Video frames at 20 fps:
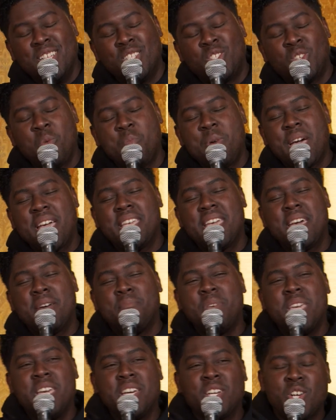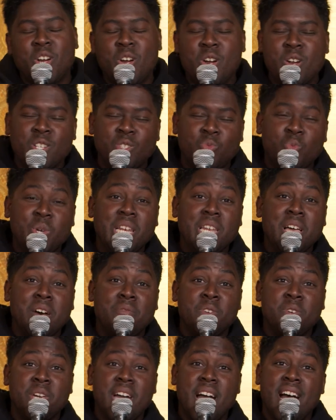so man, yeah, be encouraged. We
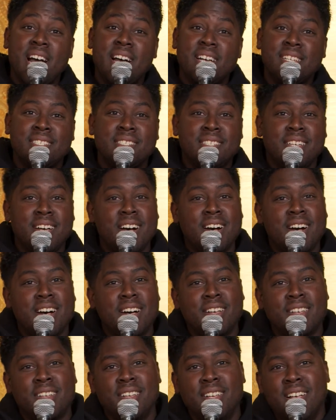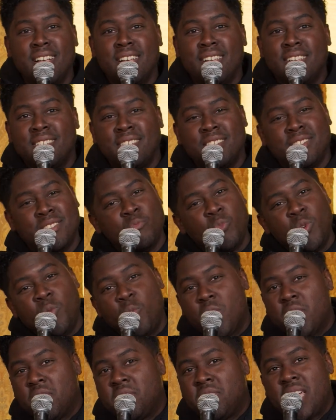love you guys. Uh we
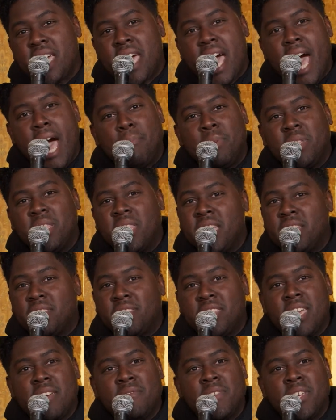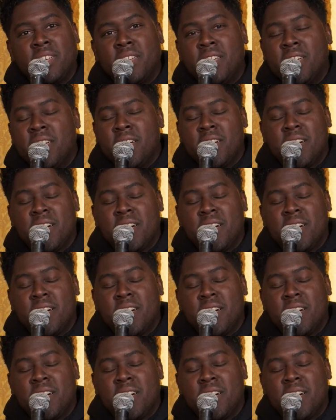want to say happy Thanksgiving. Happy